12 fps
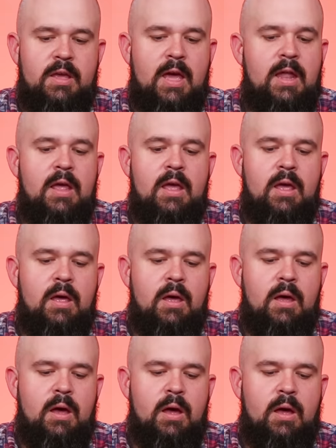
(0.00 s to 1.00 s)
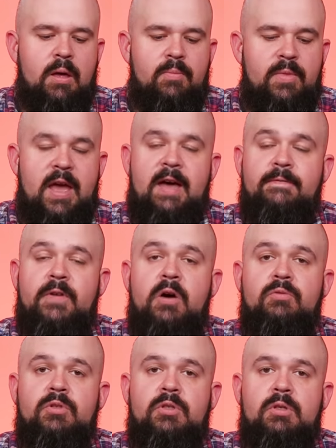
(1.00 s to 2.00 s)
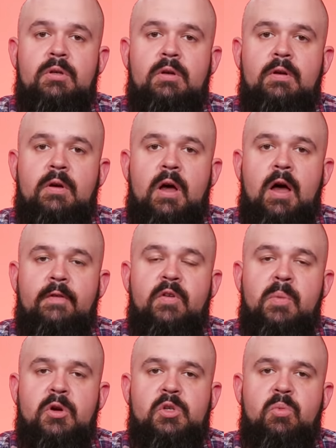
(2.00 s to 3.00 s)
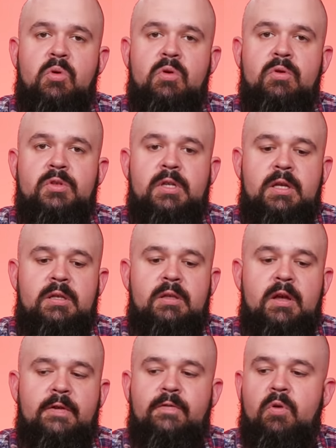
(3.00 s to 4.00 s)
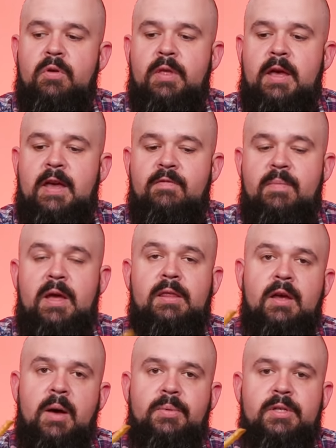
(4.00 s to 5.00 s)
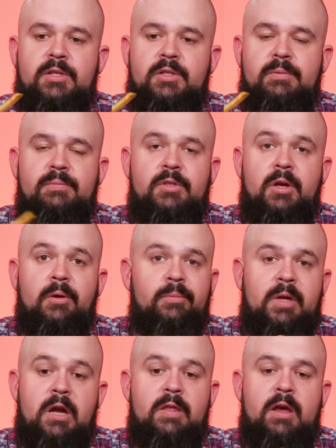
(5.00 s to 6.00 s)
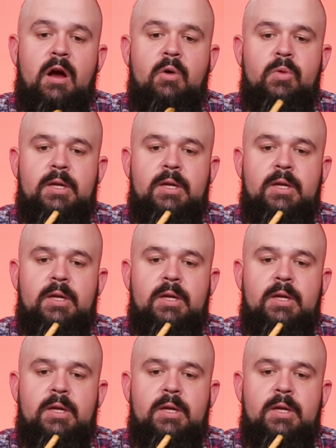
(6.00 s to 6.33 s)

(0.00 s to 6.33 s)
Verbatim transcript: Yet, they have votes from our supporters, and therefore they have made the competition. So here they are,